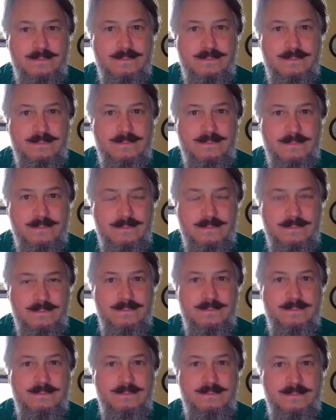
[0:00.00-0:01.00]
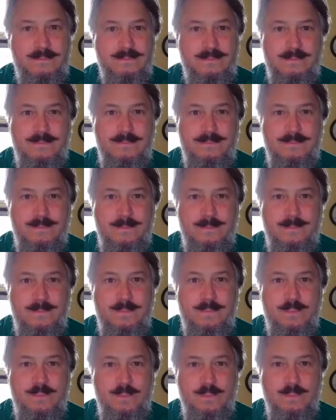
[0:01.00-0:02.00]

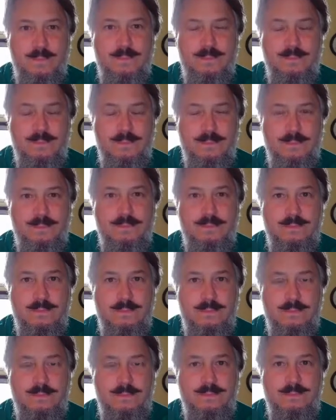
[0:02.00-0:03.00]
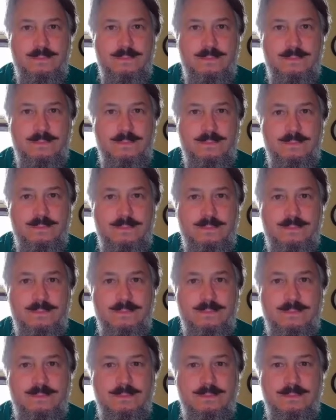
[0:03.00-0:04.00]

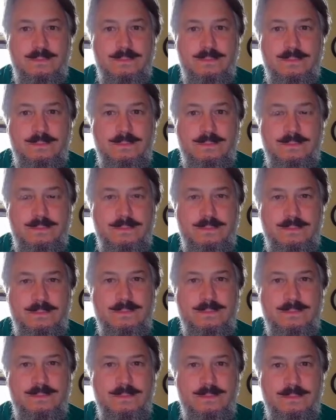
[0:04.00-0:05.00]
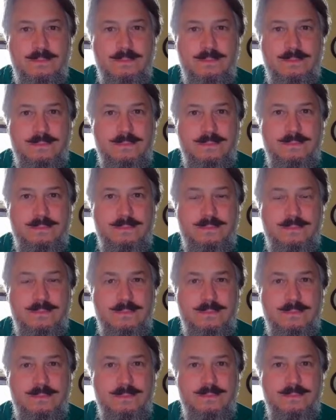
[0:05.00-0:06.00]

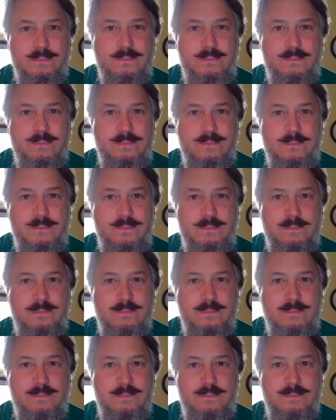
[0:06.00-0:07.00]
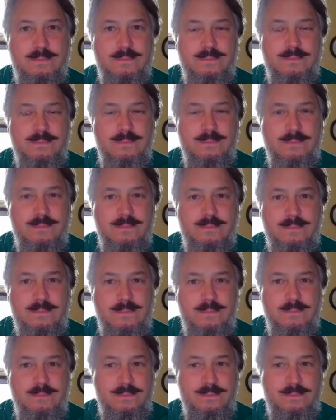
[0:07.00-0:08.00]
The person shown says nothing.